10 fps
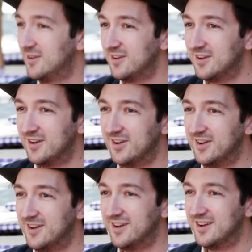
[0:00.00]

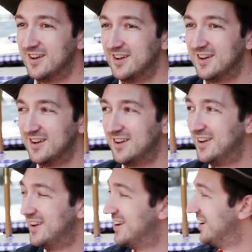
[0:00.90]

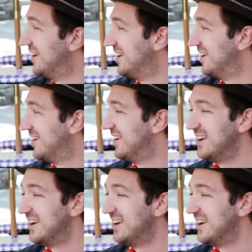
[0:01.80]
The person shown says nothing.